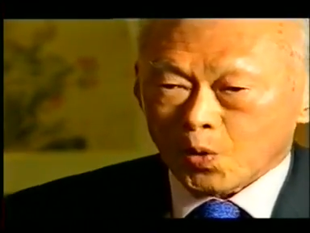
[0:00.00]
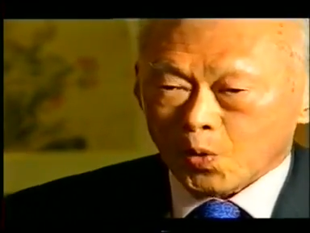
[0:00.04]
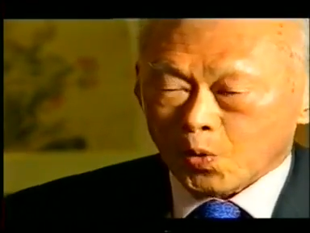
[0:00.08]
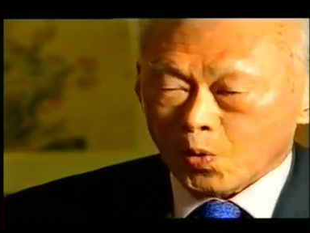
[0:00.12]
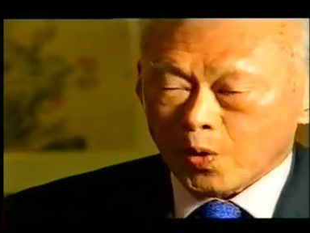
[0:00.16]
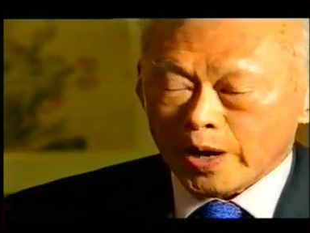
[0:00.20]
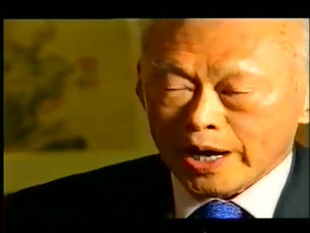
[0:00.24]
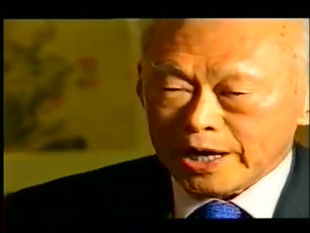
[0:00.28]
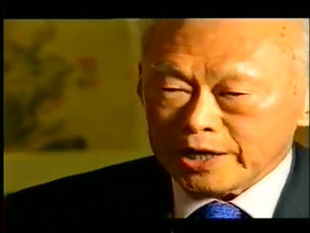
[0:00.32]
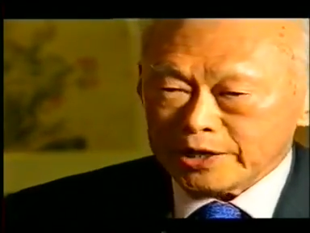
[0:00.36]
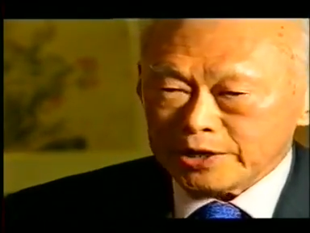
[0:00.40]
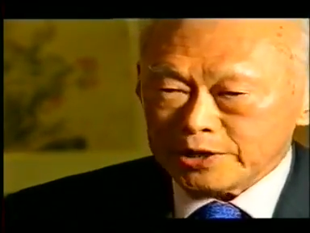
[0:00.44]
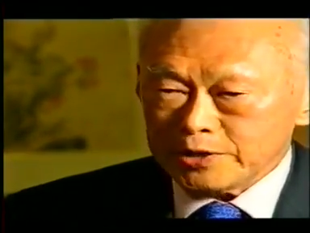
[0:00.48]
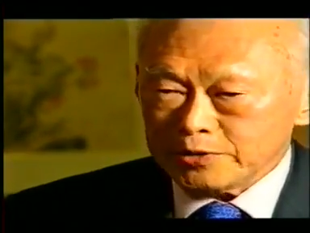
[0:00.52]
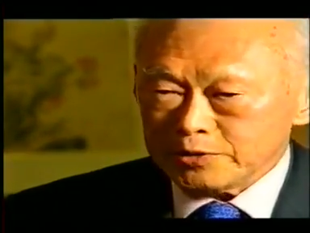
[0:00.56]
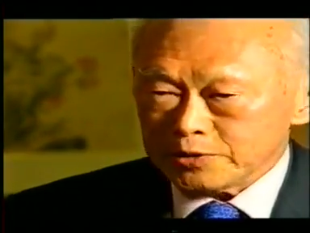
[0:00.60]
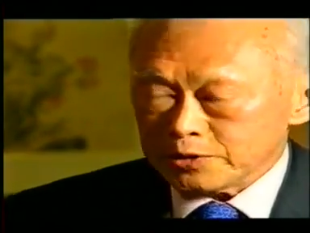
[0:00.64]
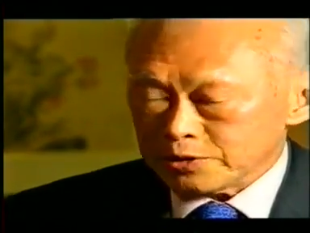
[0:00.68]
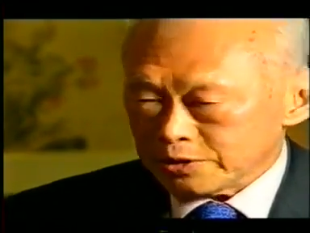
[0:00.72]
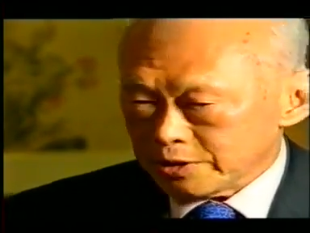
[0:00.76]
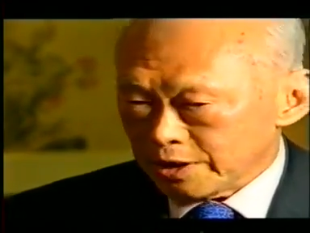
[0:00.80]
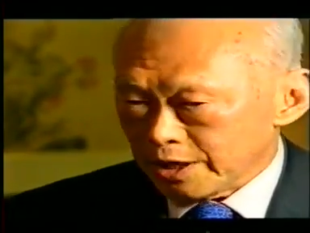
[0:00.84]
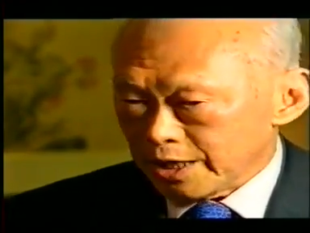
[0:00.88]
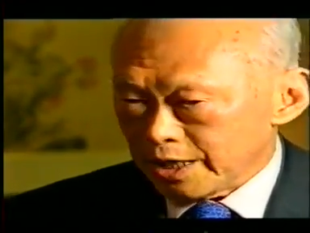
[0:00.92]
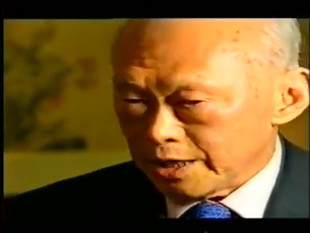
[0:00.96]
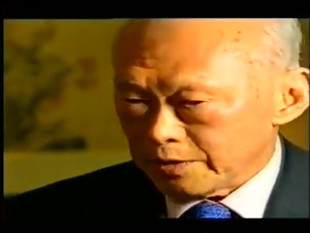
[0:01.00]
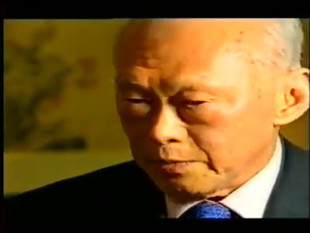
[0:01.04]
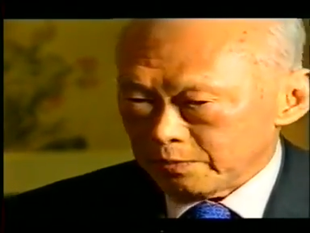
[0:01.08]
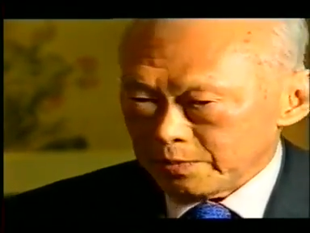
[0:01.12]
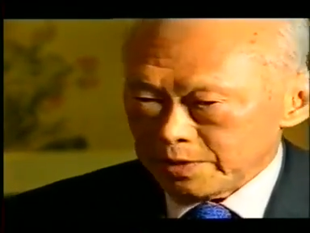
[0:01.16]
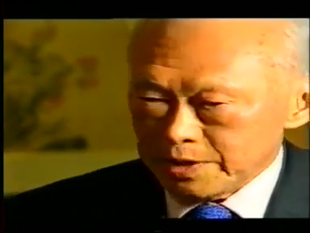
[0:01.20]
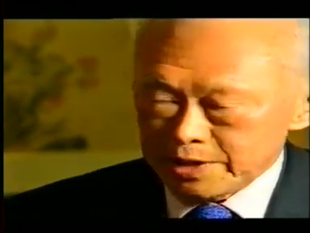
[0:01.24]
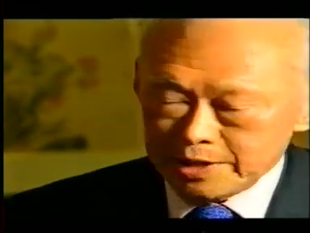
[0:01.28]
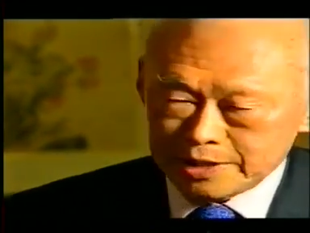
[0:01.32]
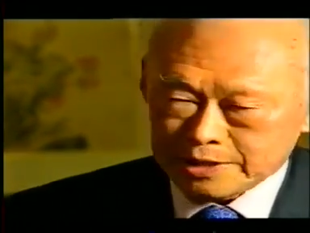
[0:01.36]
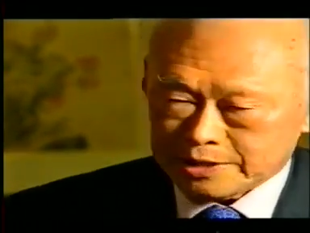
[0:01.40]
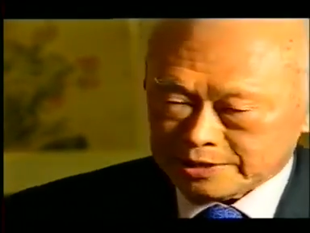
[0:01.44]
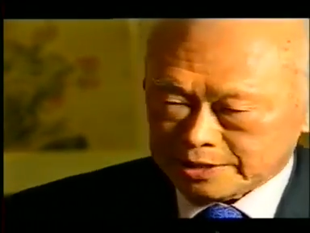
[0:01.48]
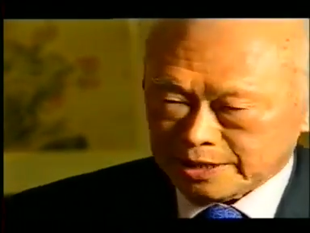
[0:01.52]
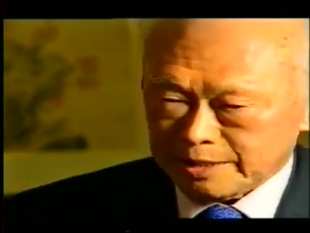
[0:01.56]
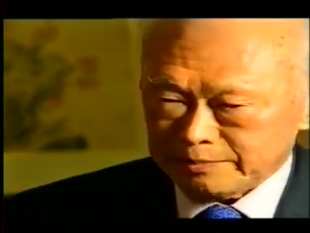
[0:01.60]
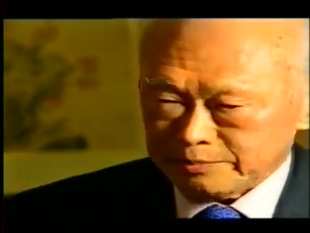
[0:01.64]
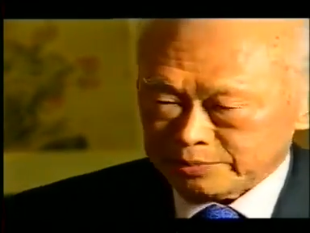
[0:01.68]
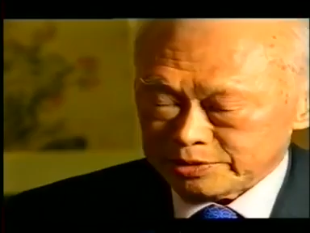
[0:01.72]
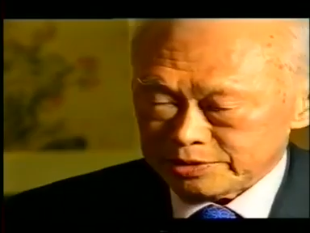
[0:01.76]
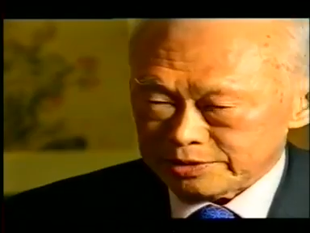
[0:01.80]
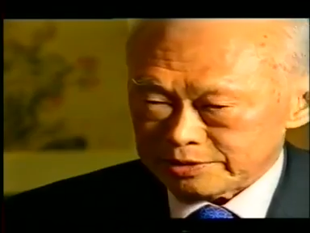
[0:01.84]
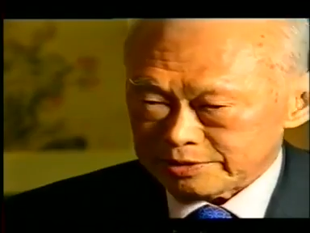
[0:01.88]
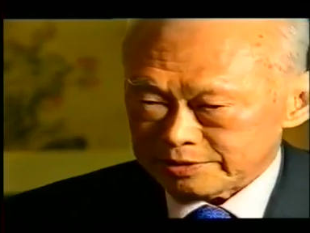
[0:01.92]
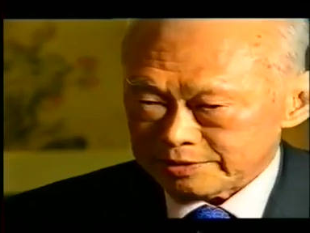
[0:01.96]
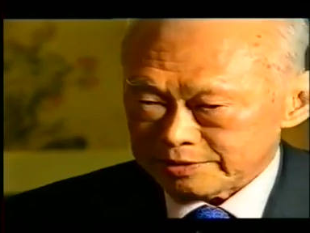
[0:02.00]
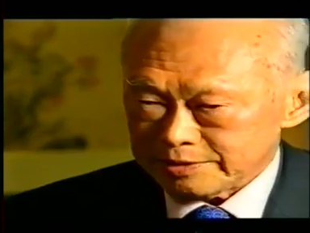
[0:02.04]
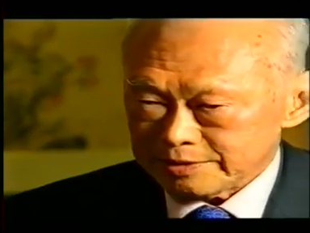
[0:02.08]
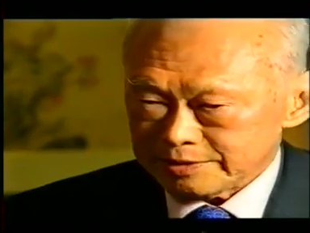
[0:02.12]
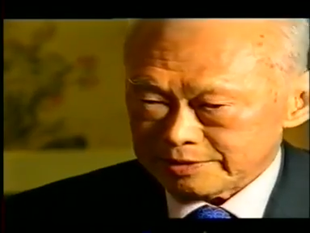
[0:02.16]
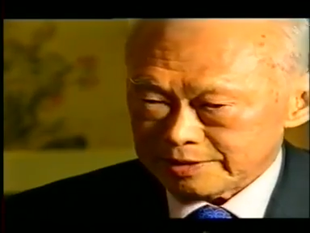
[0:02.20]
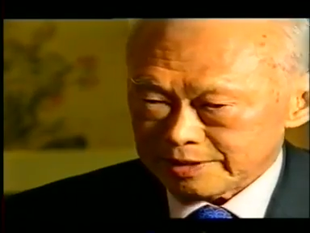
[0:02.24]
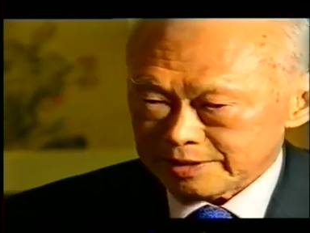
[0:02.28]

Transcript: Why do you start with the assumption